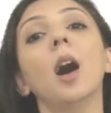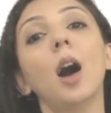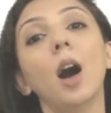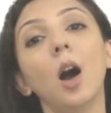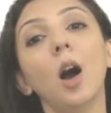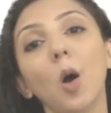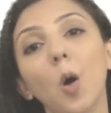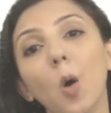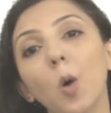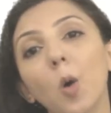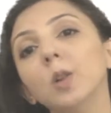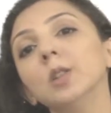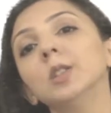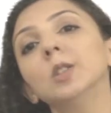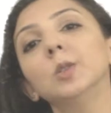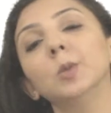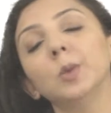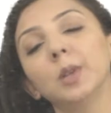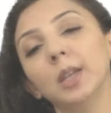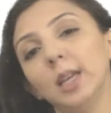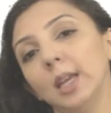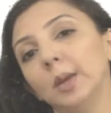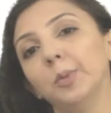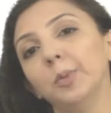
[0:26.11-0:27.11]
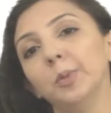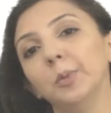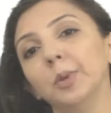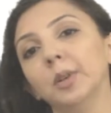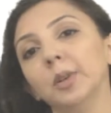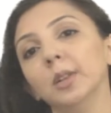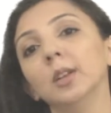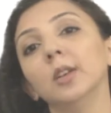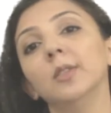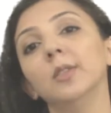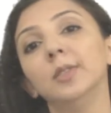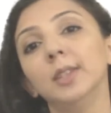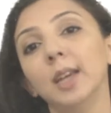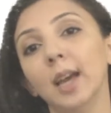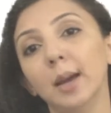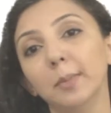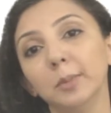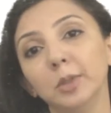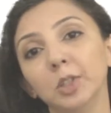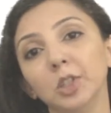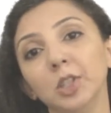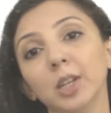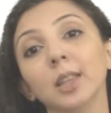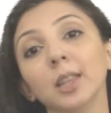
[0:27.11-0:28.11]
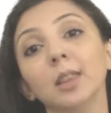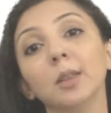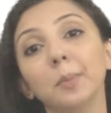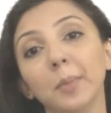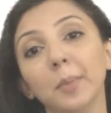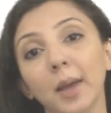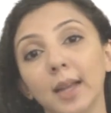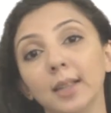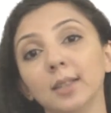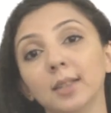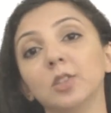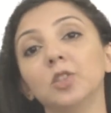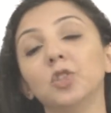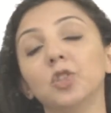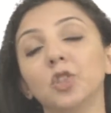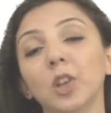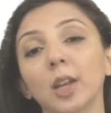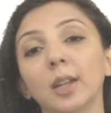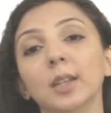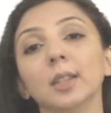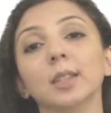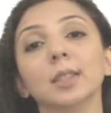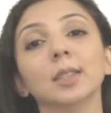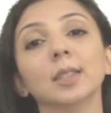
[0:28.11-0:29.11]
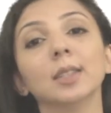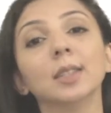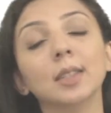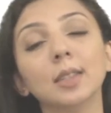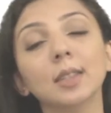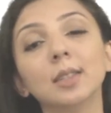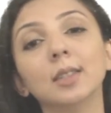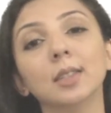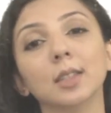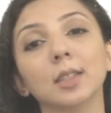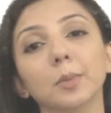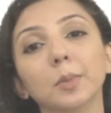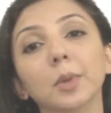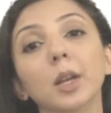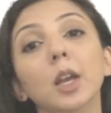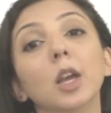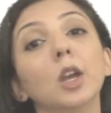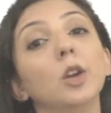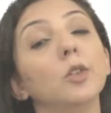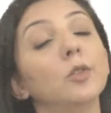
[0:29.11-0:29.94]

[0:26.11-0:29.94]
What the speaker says: are also capable of damaging the man's genital system,